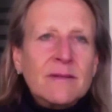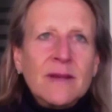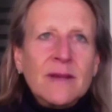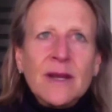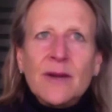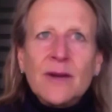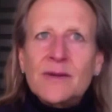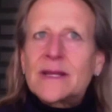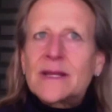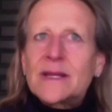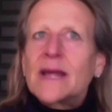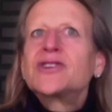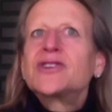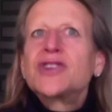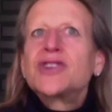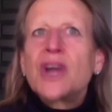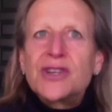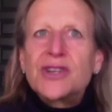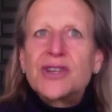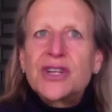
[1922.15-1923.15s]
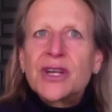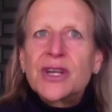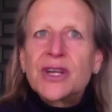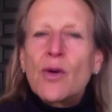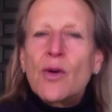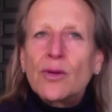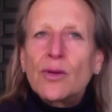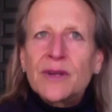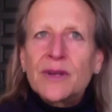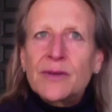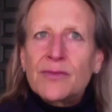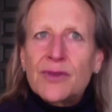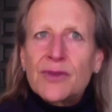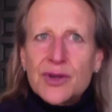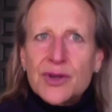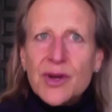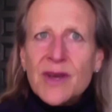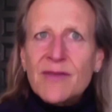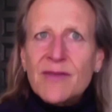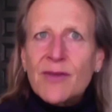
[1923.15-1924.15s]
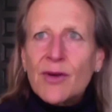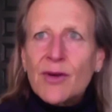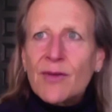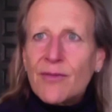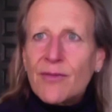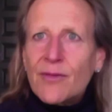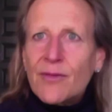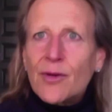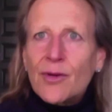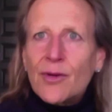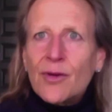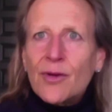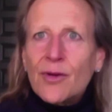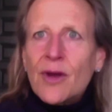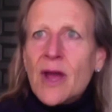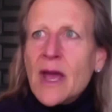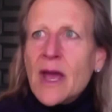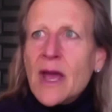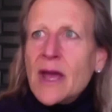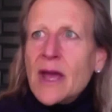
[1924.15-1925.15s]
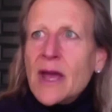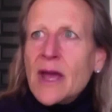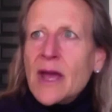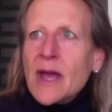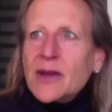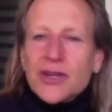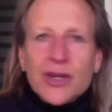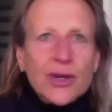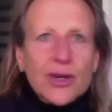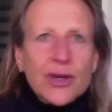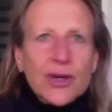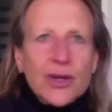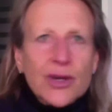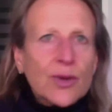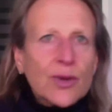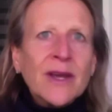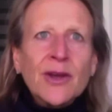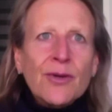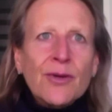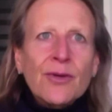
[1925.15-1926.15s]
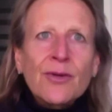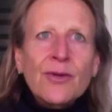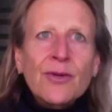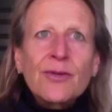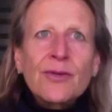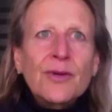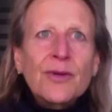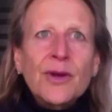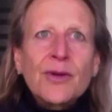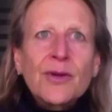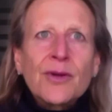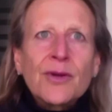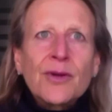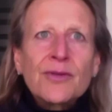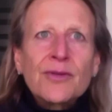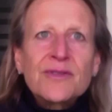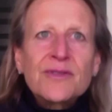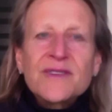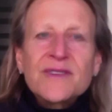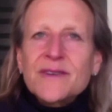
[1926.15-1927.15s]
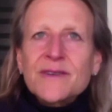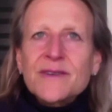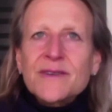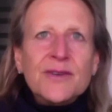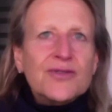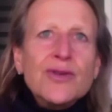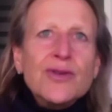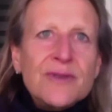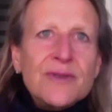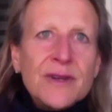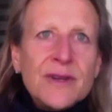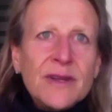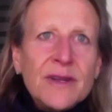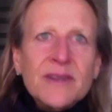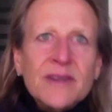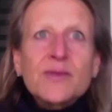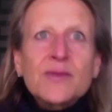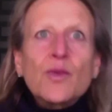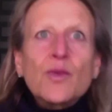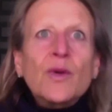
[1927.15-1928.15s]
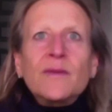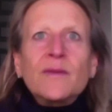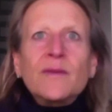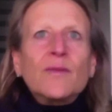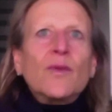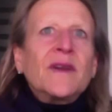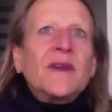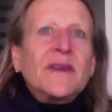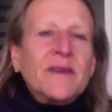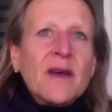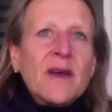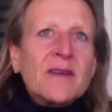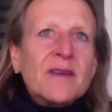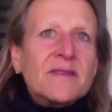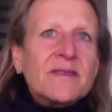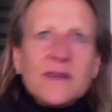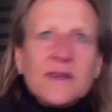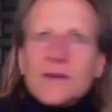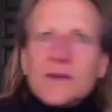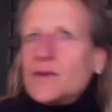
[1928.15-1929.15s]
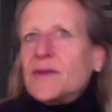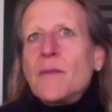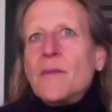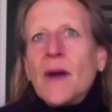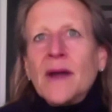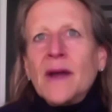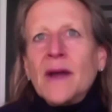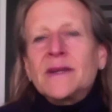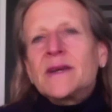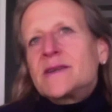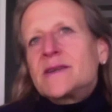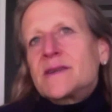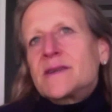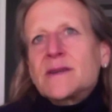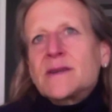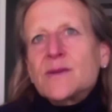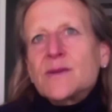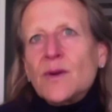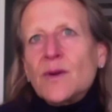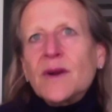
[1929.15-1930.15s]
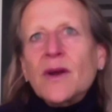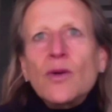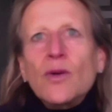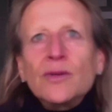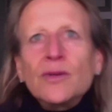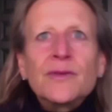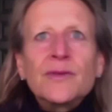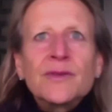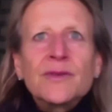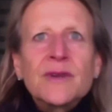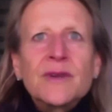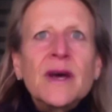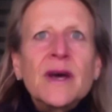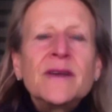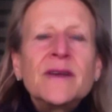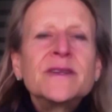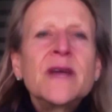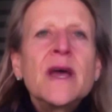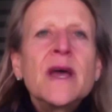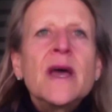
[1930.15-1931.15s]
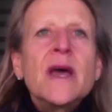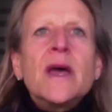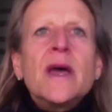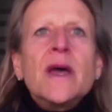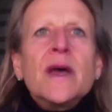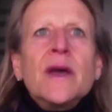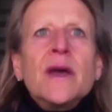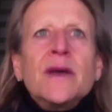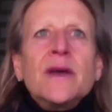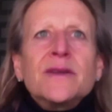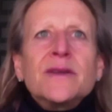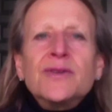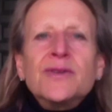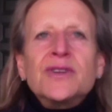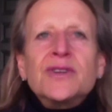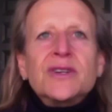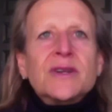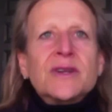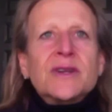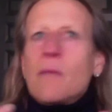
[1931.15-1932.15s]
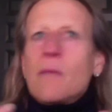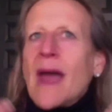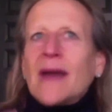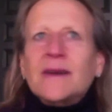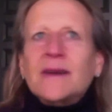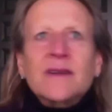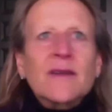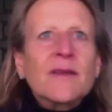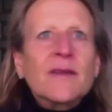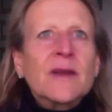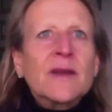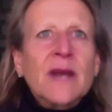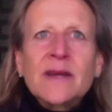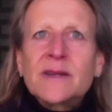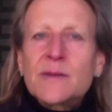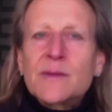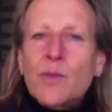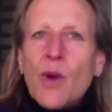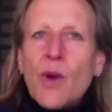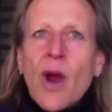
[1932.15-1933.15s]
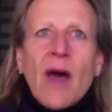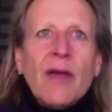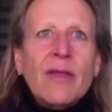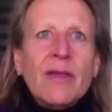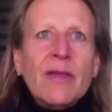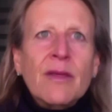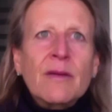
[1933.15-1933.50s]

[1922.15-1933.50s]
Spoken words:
like judging a golden retriever for chewing your shoes. That's what it does. That's what the mind does. That's what a golden does. So you just come back to the next breath.